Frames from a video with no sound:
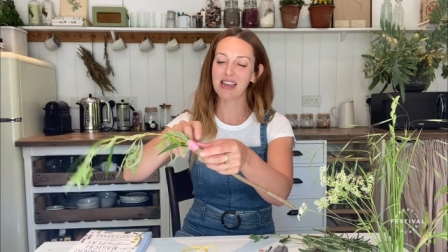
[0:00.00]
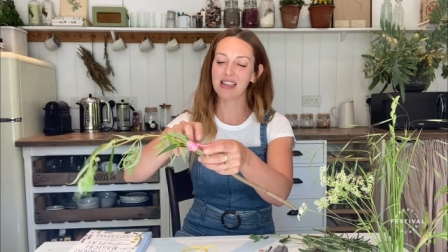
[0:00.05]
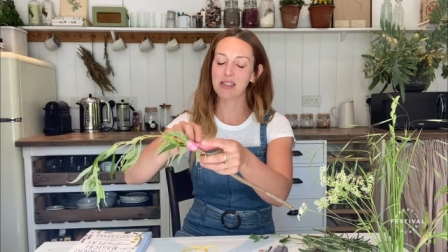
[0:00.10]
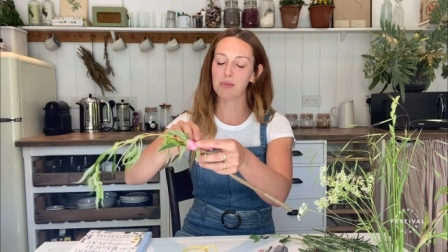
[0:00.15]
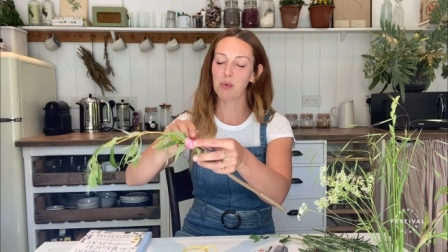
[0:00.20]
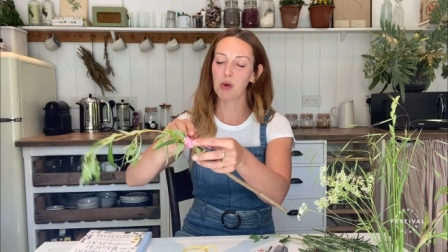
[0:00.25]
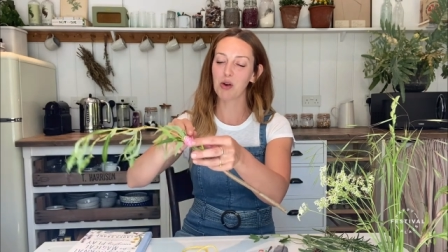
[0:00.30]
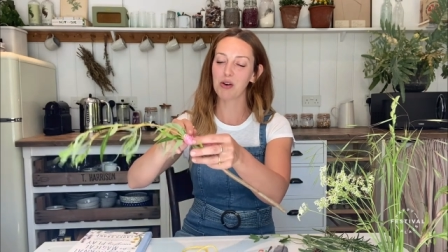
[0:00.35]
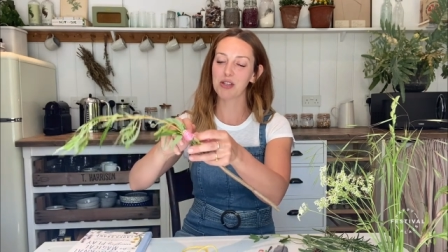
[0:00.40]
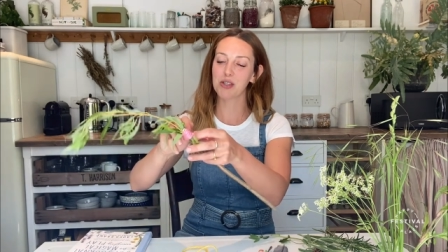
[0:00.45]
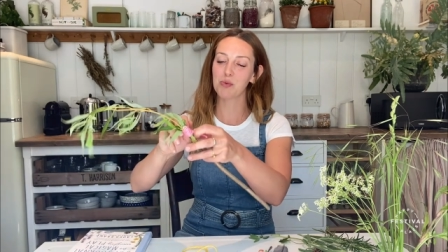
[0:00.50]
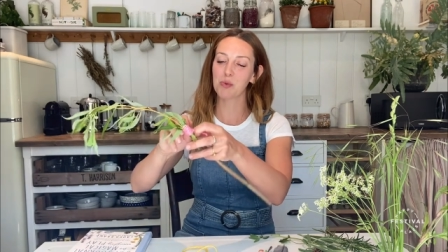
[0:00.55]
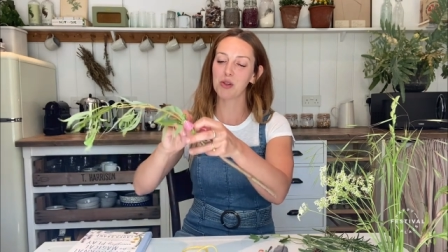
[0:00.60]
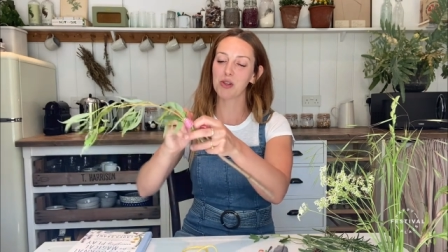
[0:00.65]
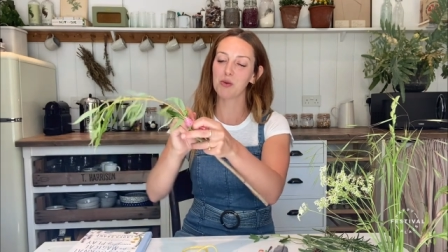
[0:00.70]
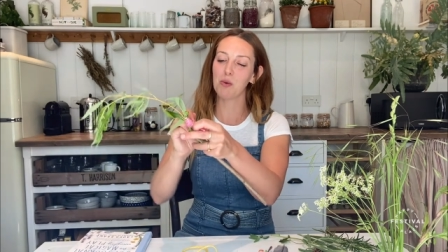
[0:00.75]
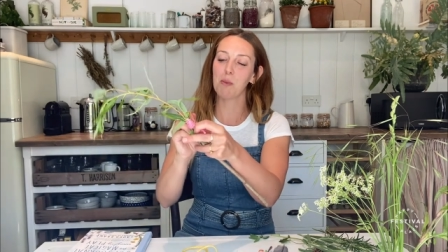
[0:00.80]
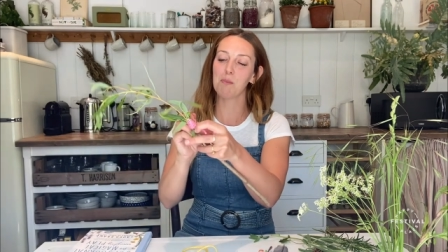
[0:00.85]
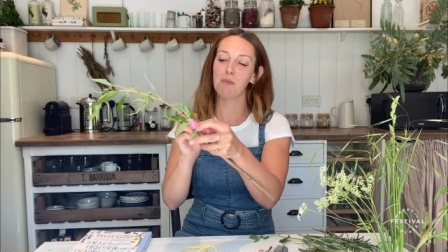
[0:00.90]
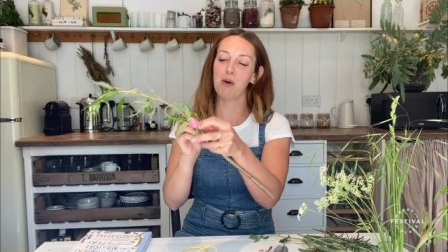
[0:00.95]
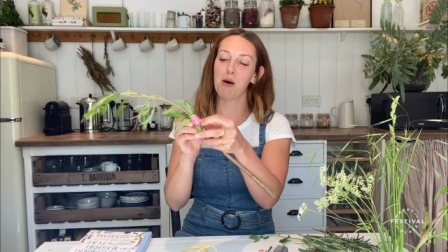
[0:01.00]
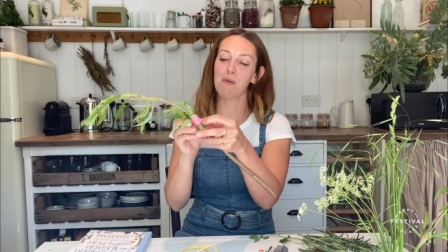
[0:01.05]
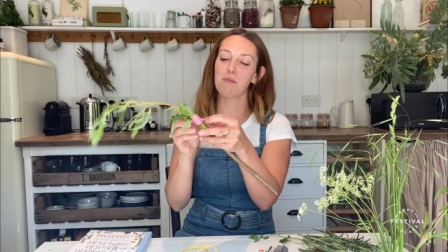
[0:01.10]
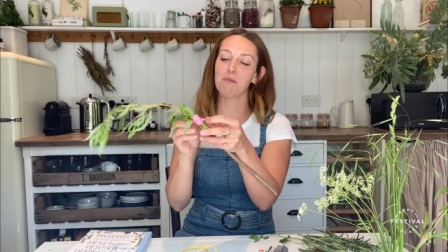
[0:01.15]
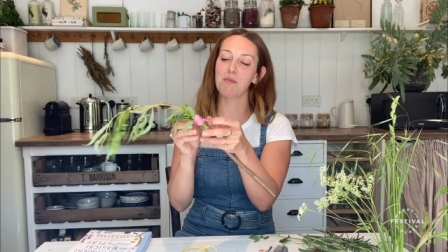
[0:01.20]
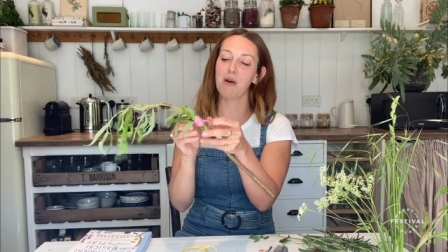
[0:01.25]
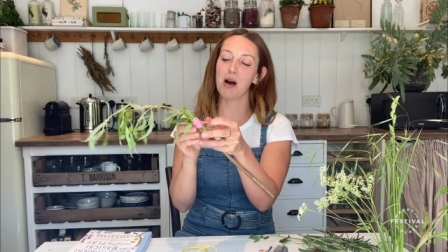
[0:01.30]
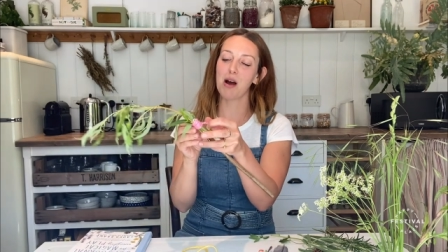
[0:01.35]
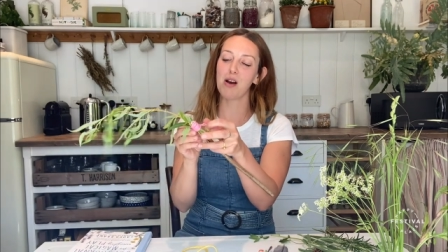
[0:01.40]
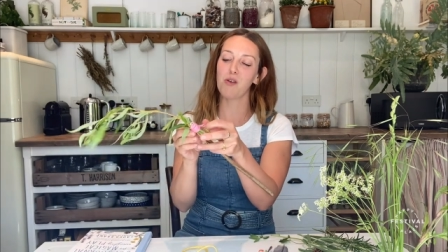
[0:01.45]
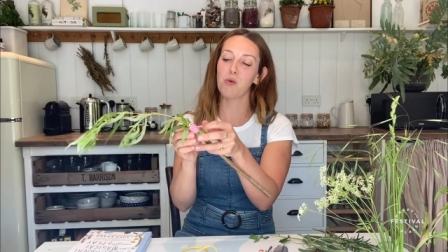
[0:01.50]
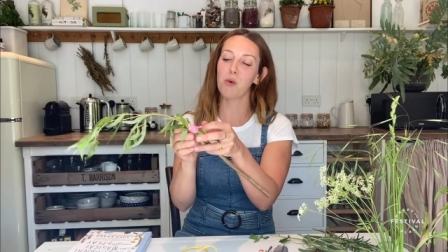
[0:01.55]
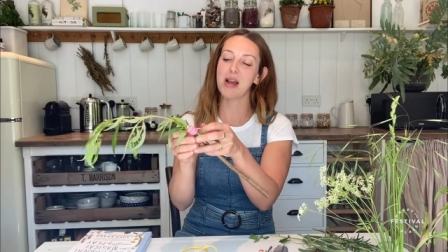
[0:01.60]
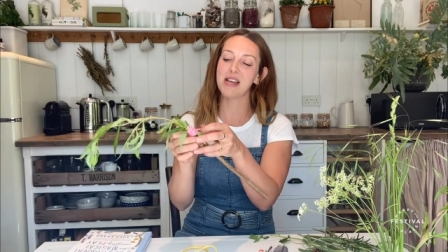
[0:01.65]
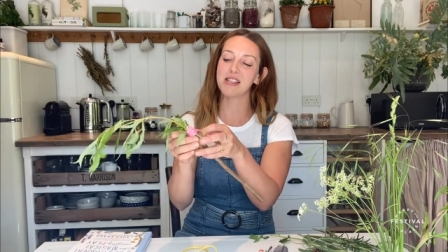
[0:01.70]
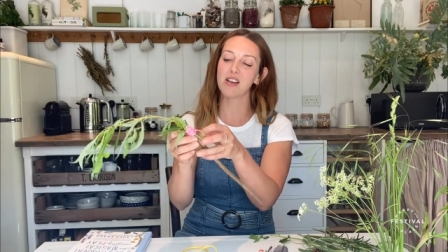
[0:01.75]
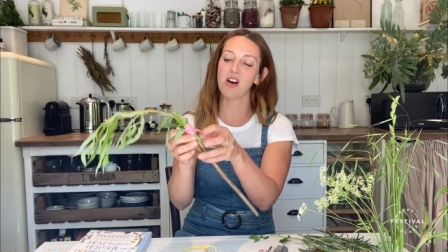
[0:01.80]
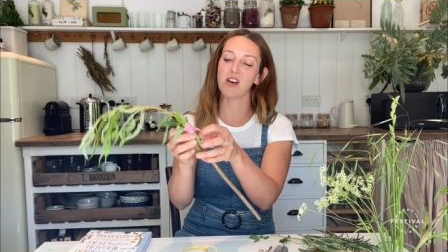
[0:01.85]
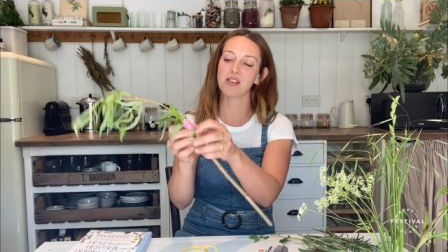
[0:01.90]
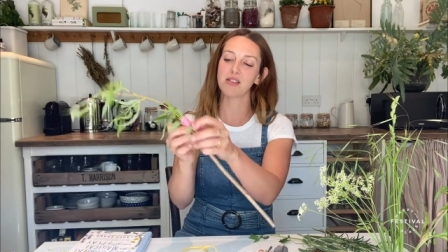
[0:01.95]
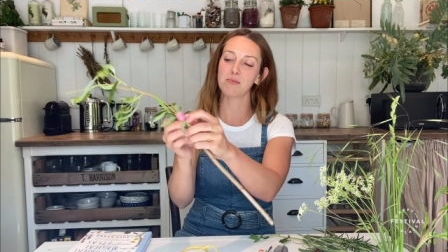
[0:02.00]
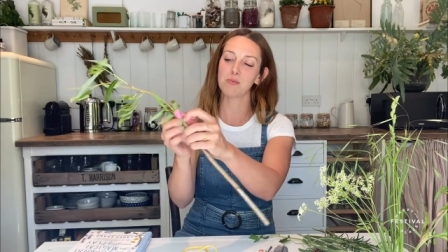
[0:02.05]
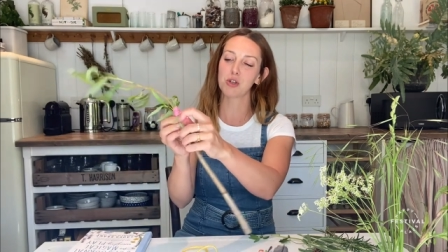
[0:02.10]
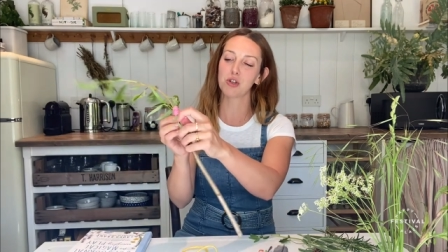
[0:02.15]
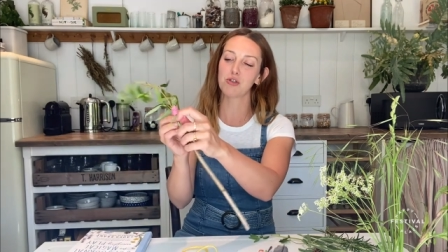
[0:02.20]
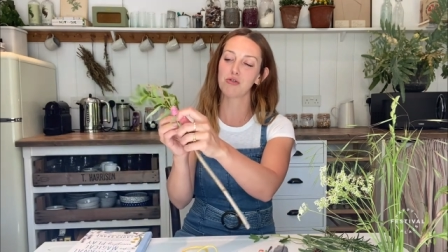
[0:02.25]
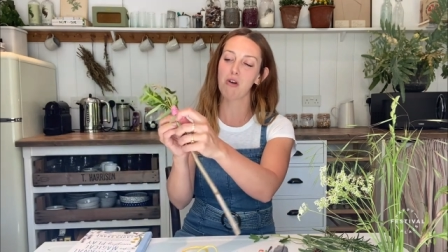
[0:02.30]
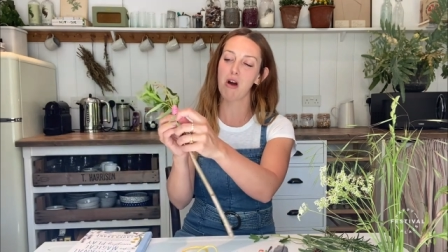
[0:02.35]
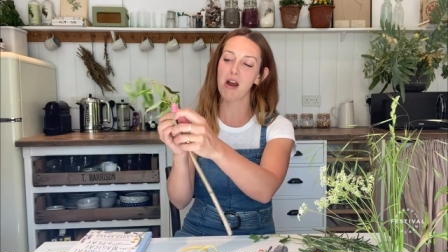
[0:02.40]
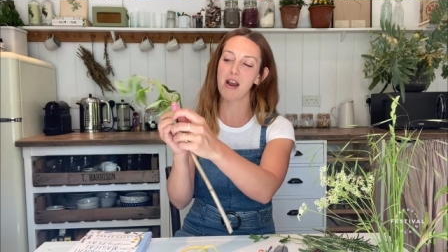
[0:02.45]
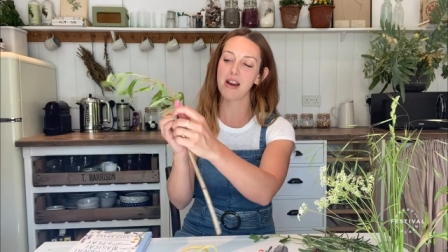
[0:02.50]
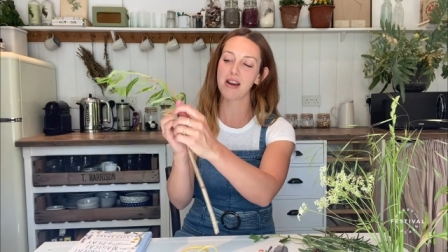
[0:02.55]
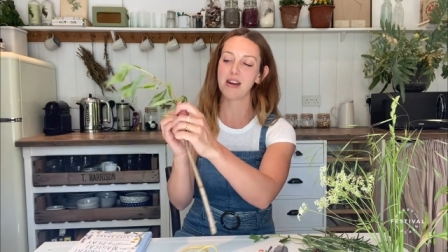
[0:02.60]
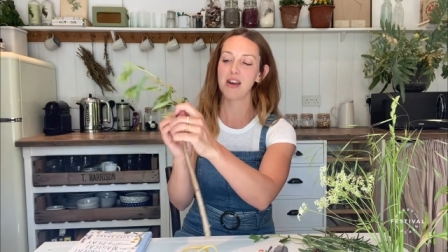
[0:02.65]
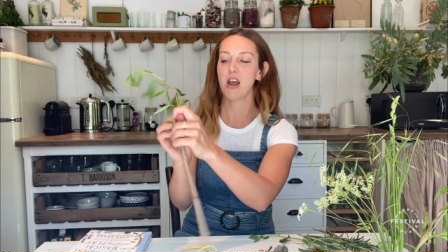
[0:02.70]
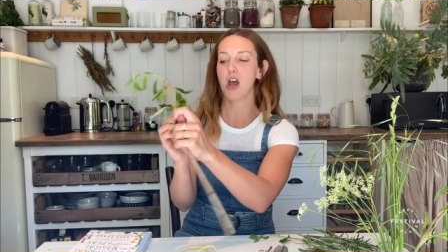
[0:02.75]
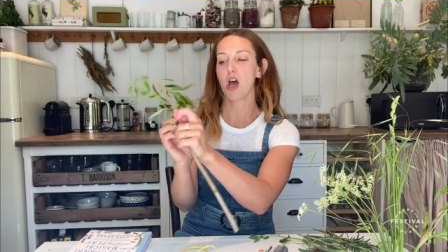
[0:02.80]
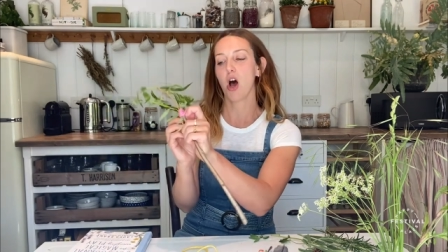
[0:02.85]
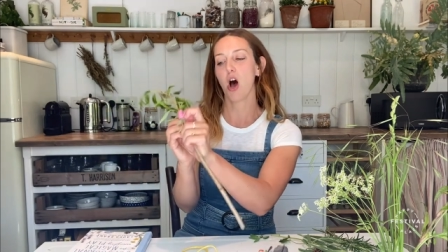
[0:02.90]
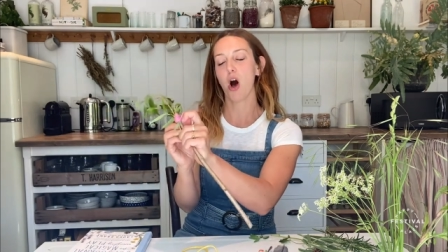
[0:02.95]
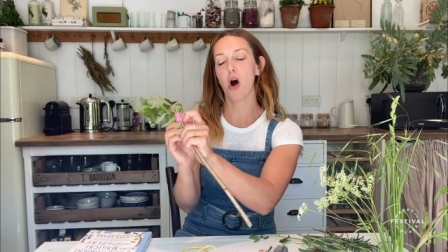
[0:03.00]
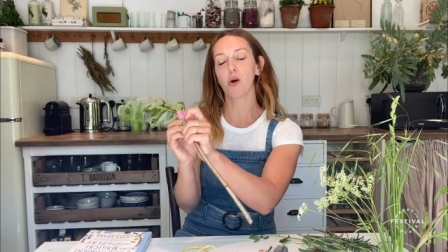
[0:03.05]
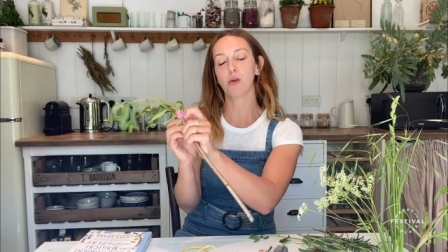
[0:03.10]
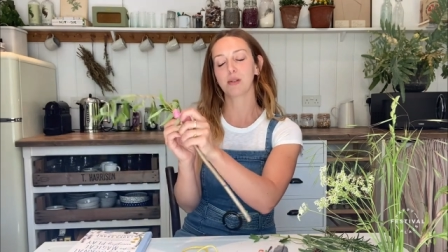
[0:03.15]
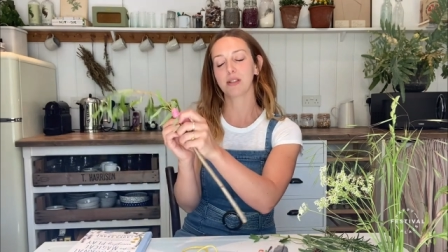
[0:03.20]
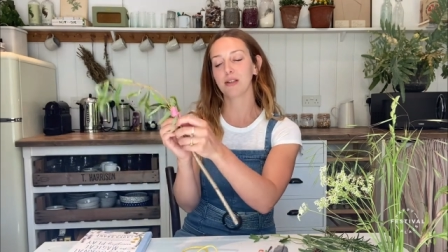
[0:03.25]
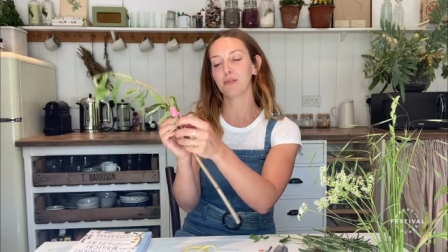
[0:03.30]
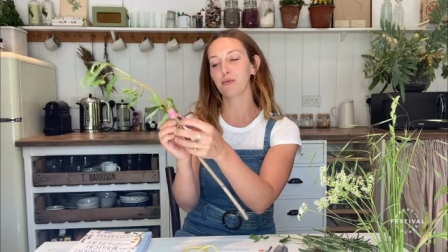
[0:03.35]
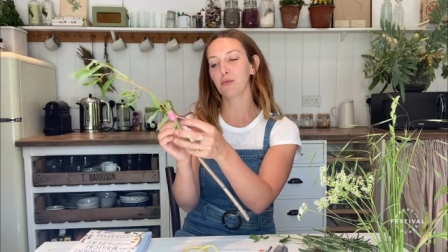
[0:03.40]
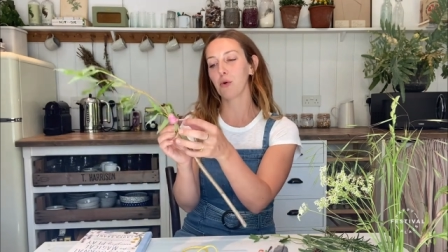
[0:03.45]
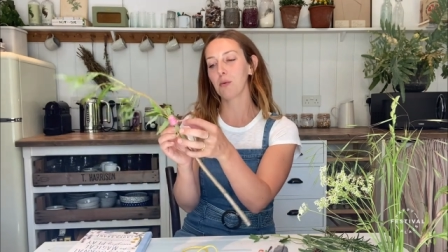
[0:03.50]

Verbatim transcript: And to be honest with you, I'm, I'm, i always ask them to try and hold it